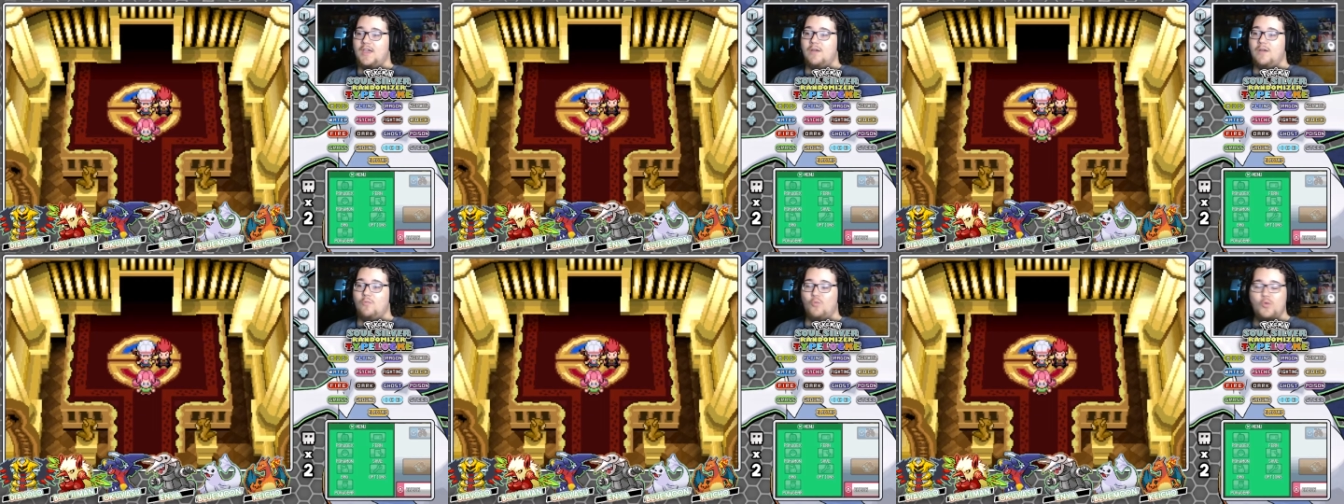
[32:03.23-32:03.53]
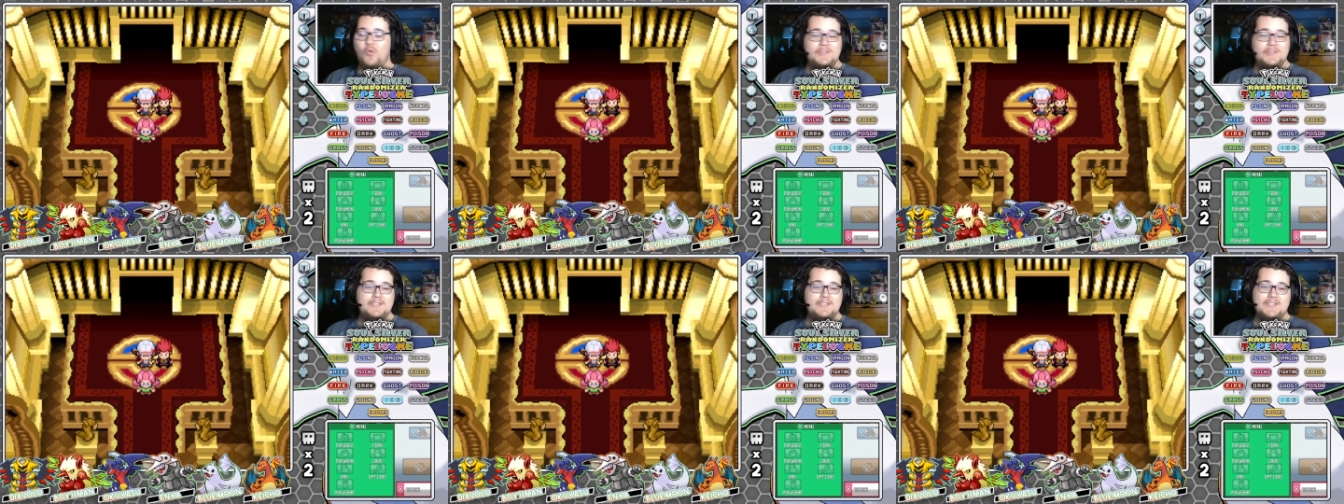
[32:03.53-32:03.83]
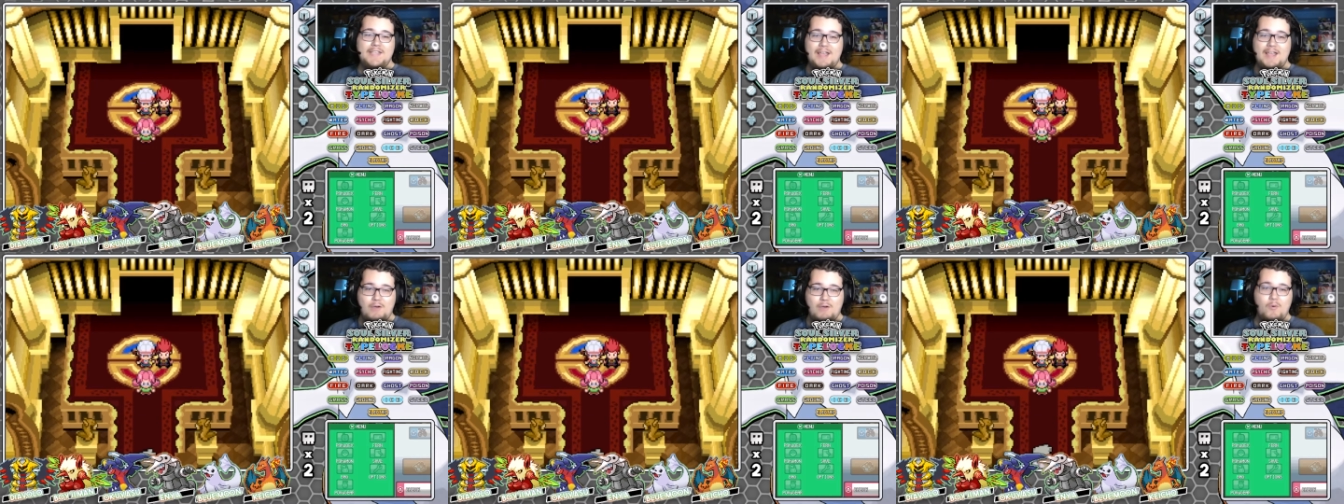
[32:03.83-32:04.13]
We'll see
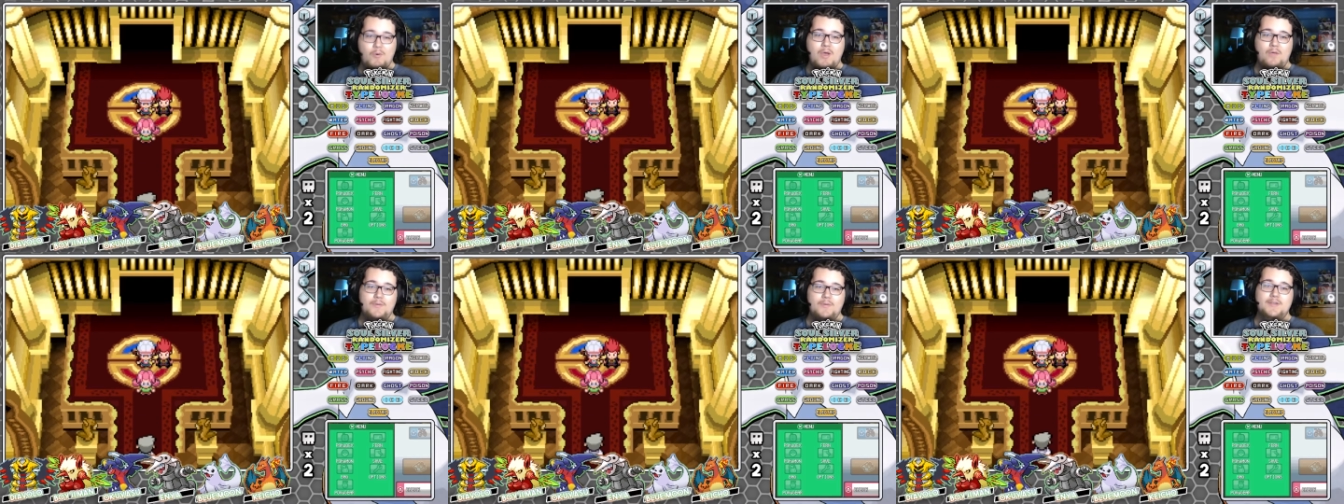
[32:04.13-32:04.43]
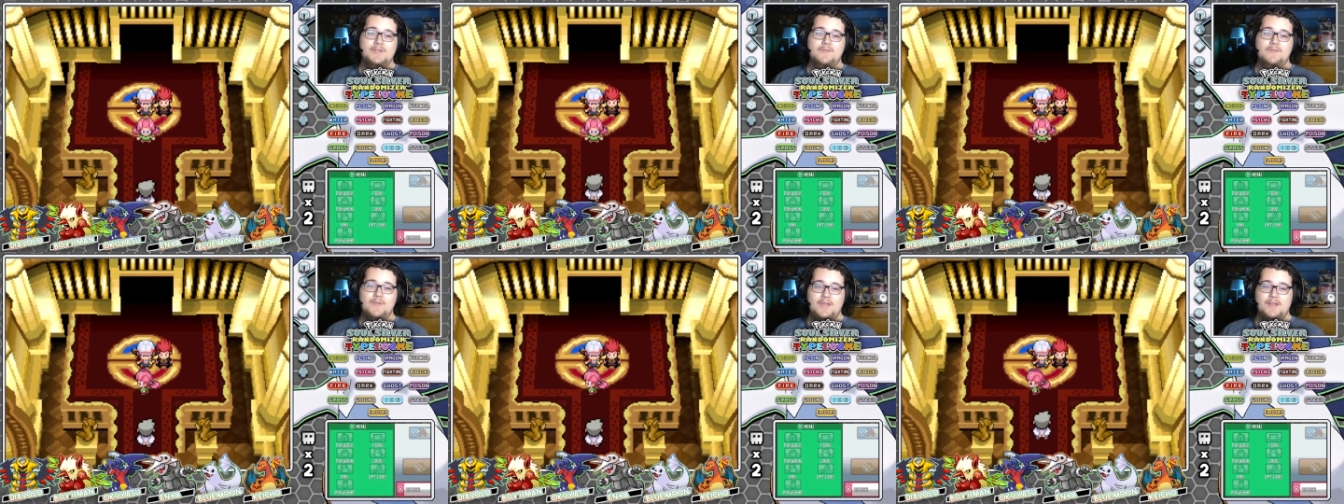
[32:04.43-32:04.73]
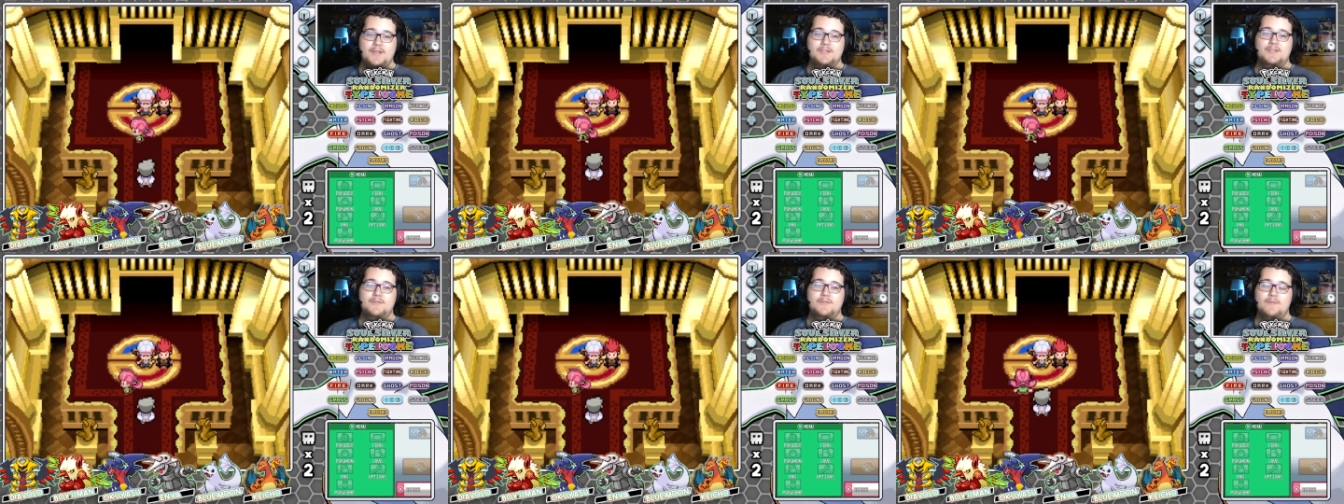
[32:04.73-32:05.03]
how well we do
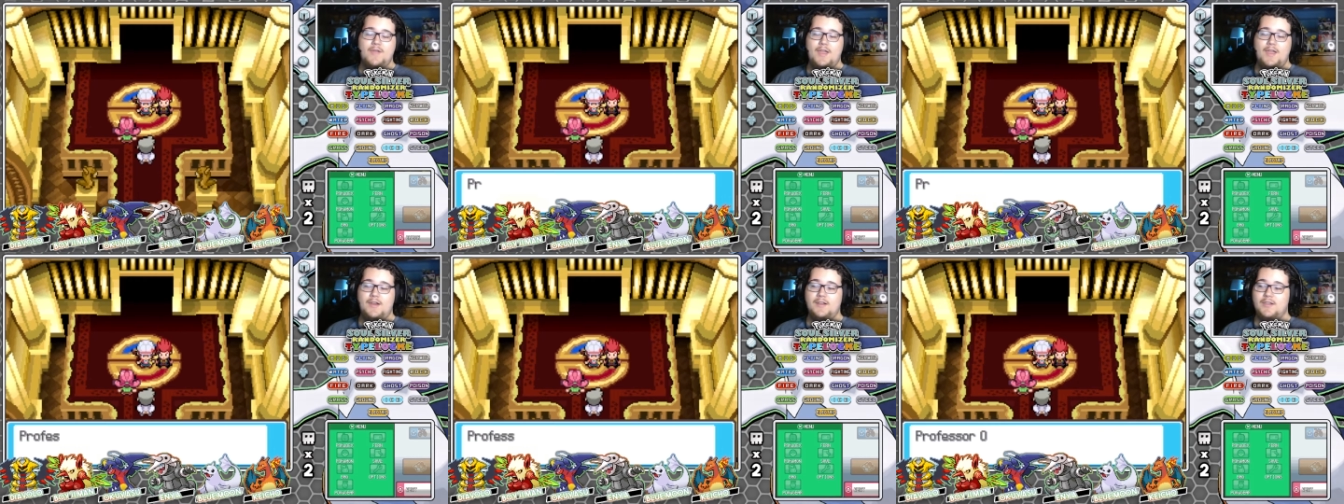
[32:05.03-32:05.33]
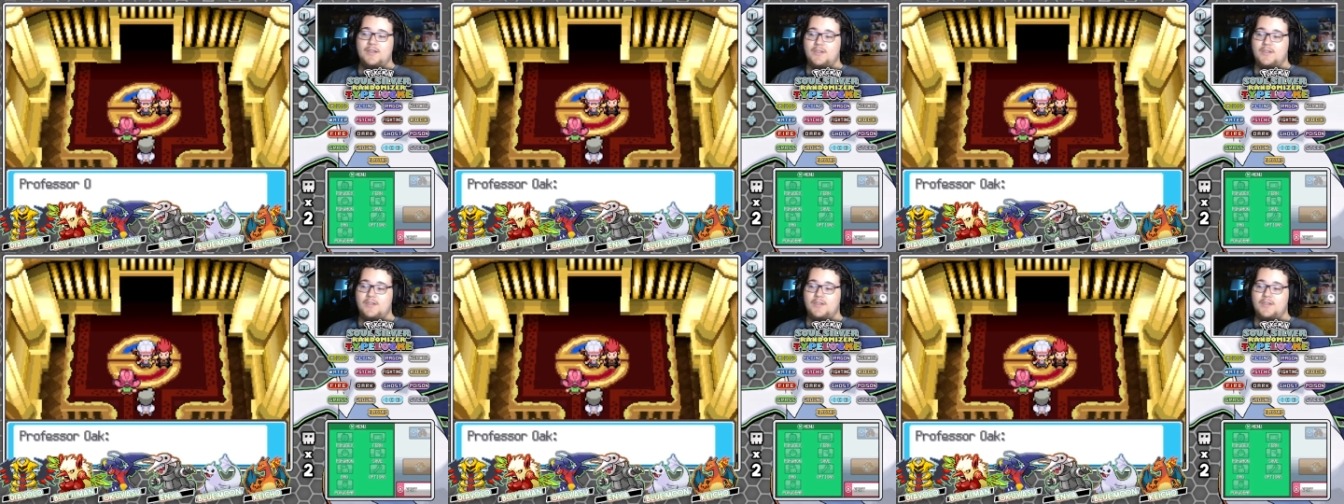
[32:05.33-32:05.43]
against Red.